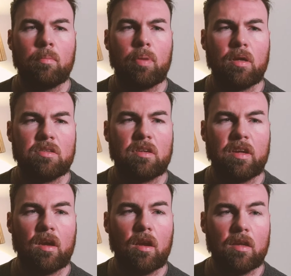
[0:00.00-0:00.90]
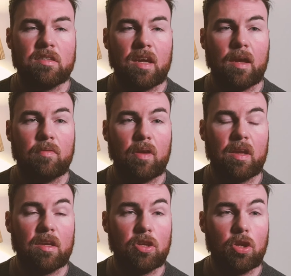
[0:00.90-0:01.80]
Personally, I like to have
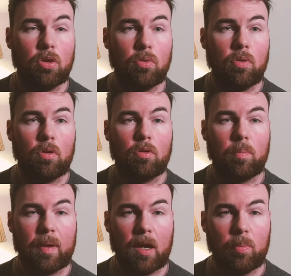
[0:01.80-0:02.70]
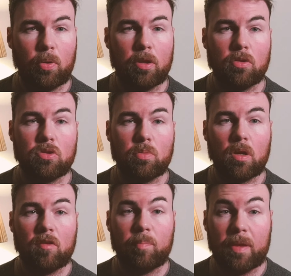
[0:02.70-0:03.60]
a cue or a PowerPoint or some
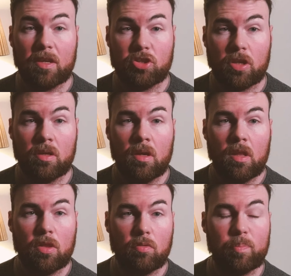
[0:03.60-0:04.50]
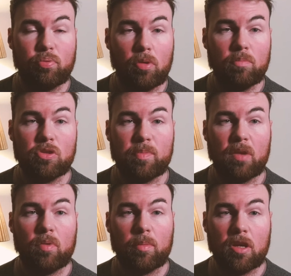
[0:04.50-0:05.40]
kind of picture that prompts me
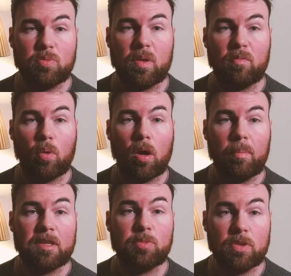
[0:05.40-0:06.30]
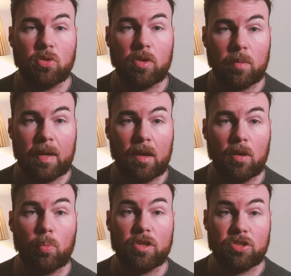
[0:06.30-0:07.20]
and reminds me of what I'm meant to be talking about
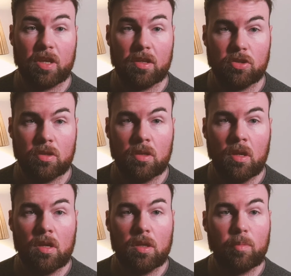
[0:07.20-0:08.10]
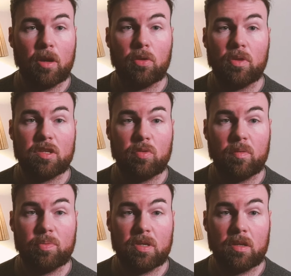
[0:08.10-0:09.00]
at which stage. You might do this with
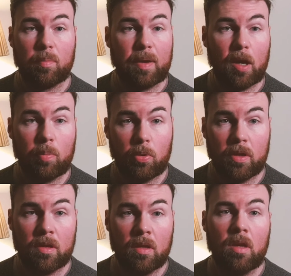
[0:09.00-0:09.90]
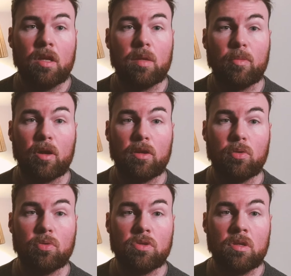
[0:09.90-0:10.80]
a particular PowerPoint, you might
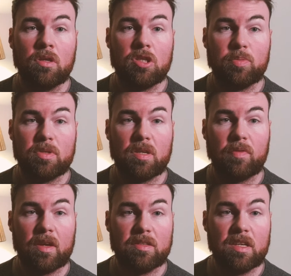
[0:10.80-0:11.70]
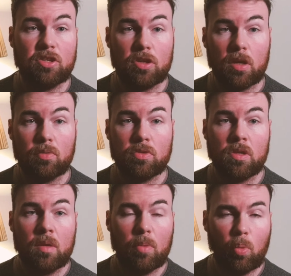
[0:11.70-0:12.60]
use specific teacher notes,
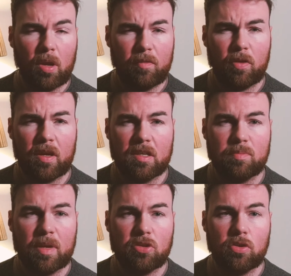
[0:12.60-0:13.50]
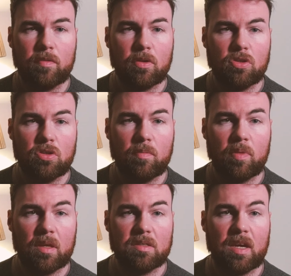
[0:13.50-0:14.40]
but whatever it is, make sure you've got
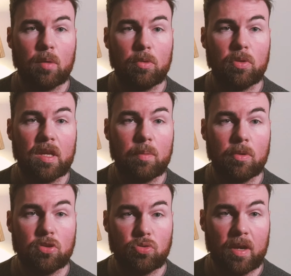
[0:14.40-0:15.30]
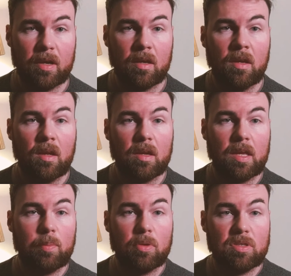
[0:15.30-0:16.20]
something to help you keep on track and
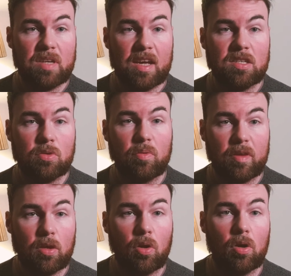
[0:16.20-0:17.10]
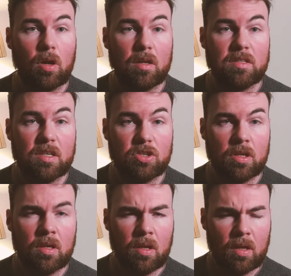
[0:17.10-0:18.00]
keep on task within your online
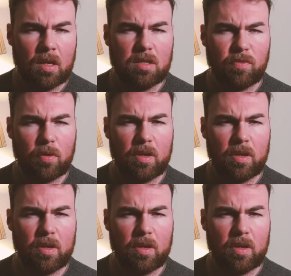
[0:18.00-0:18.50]
teaching. It's very